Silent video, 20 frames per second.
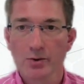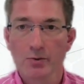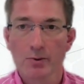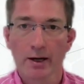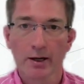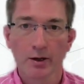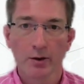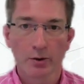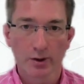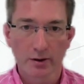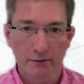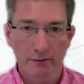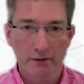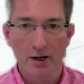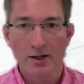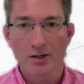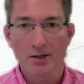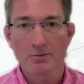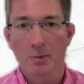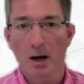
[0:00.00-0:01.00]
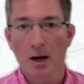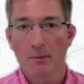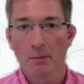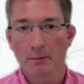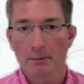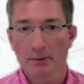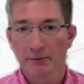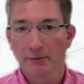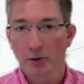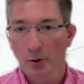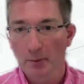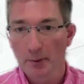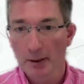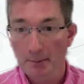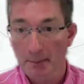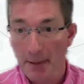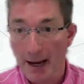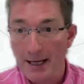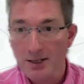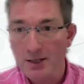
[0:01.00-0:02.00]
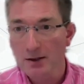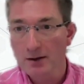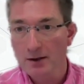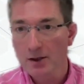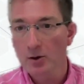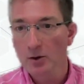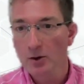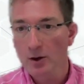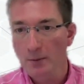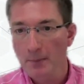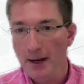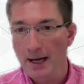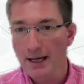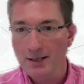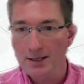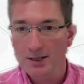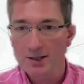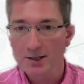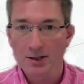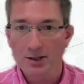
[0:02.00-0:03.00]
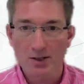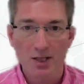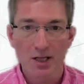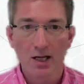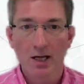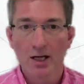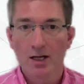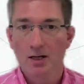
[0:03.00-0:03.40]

where your device might be performing better than your competitors.